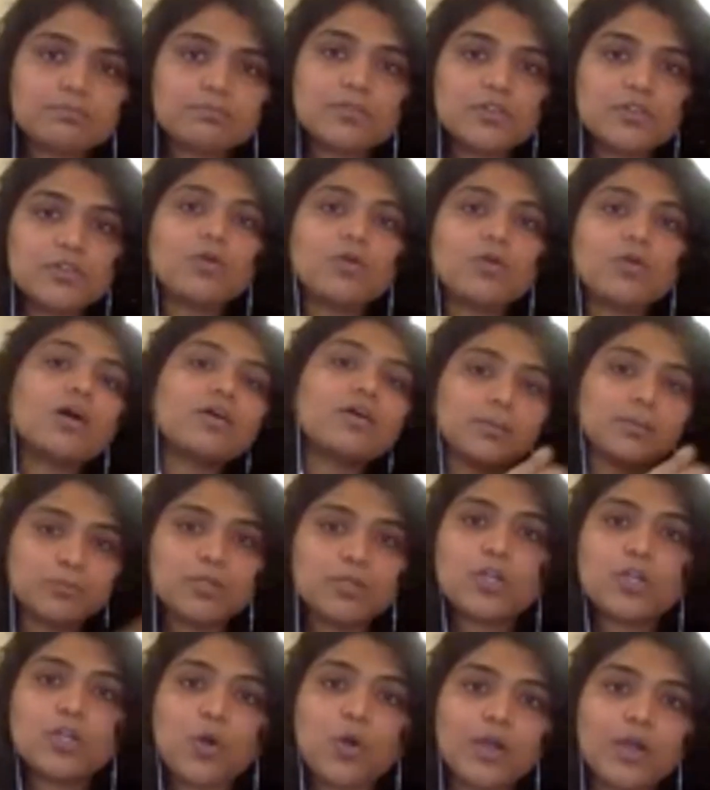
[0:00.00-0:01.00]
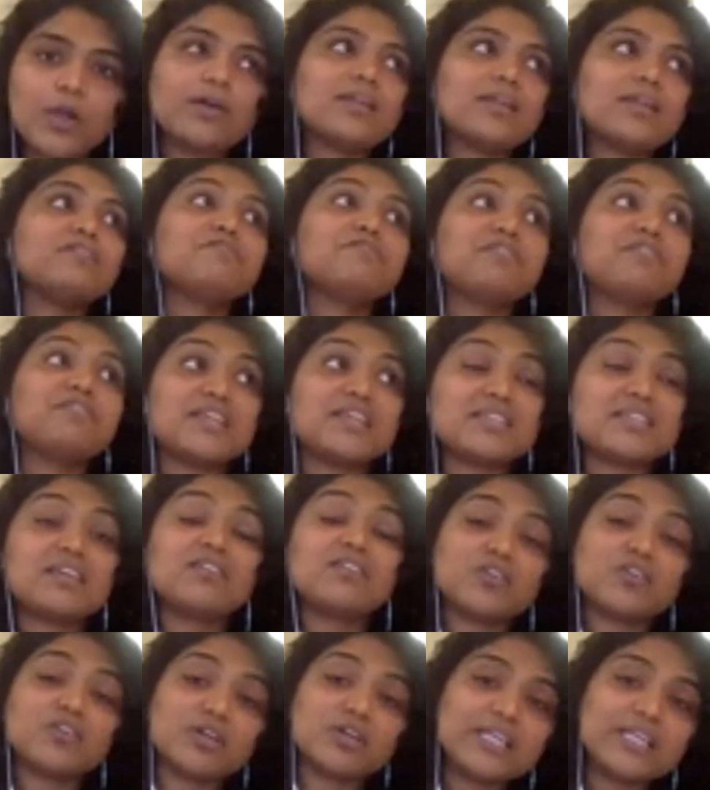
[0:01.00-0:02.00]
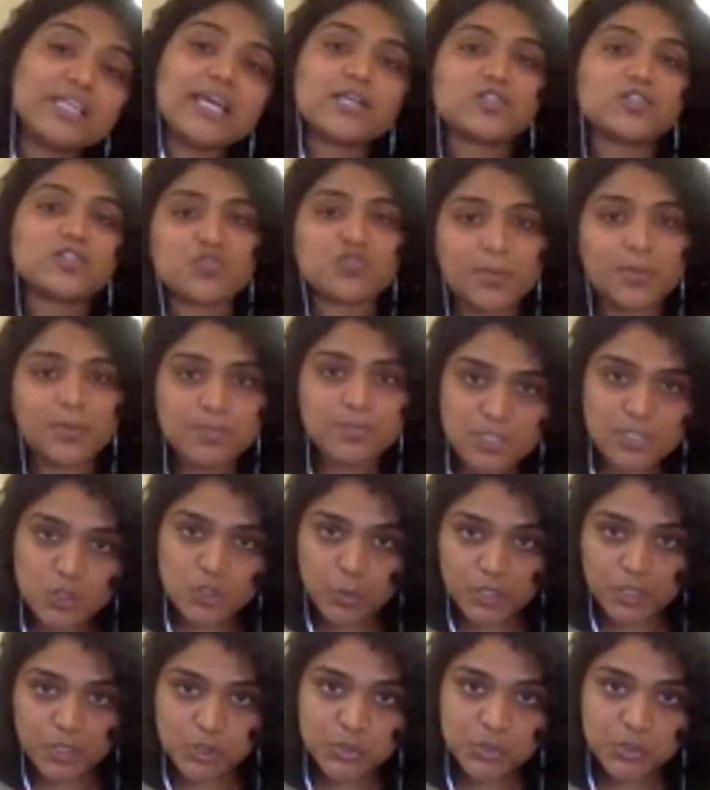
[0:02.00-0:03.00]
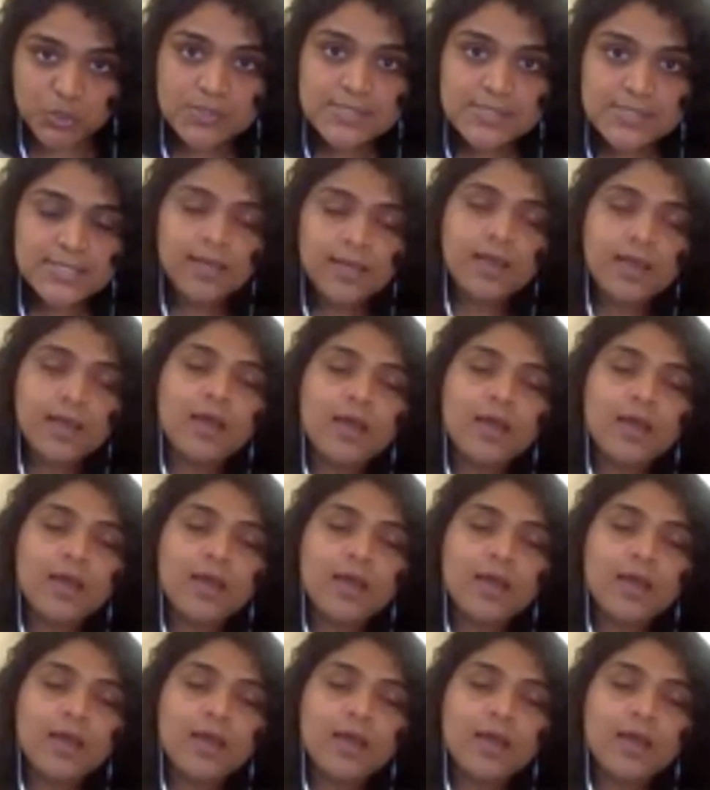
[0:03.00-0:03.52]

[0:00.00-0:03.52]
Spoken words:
a criminal lawyer and facing really extreme situations.